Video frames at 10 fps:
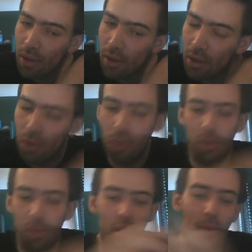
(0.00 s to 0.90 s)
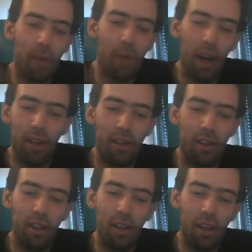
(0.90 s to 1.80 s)
To stop at
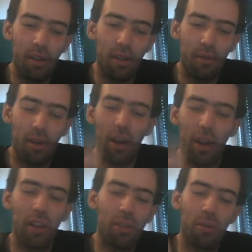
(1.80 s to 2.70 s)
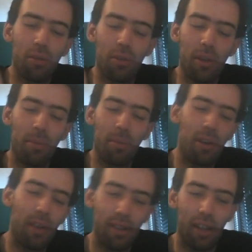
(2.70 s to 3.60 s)
the... Okay, this was a
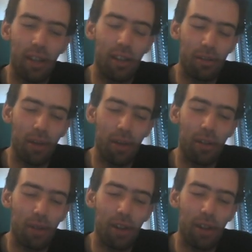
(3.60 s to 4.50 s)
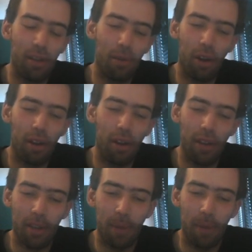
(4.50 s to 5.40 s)
previous sentence, right? So I need more
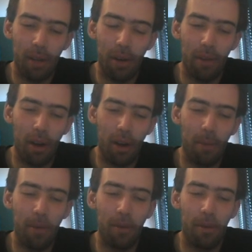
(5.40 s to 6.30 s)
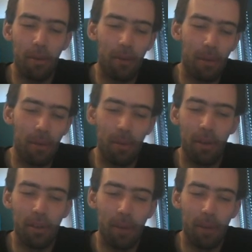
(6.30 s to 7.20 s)
context, but I don't have the copy for them from the previous
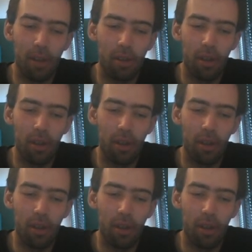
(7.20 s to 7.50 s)
page.